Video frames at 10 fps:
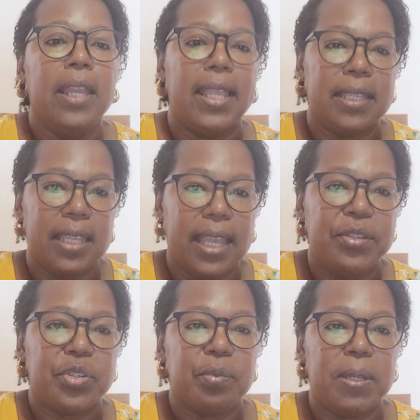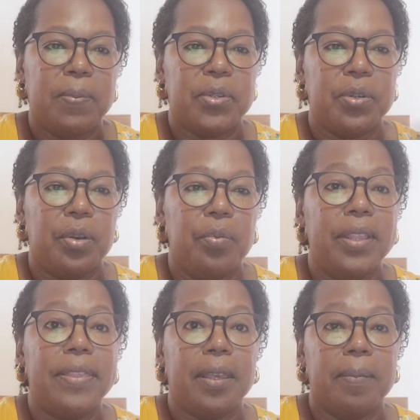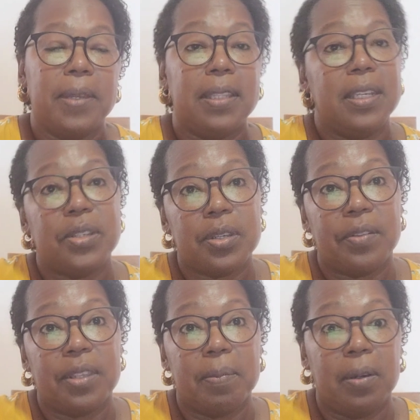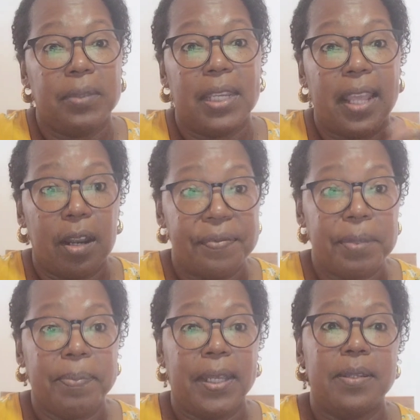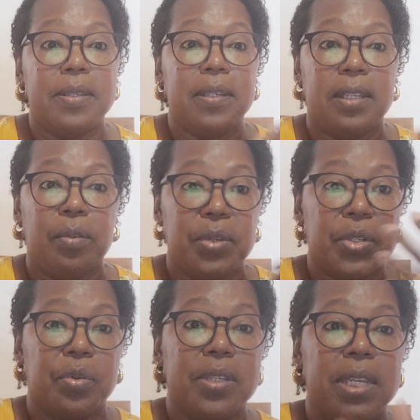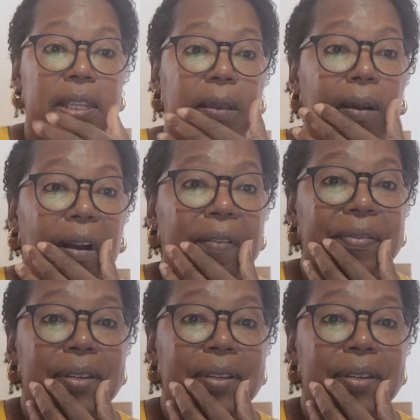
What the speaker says: And then he asked two people to go with him. And they got off the bus and then we started taking off.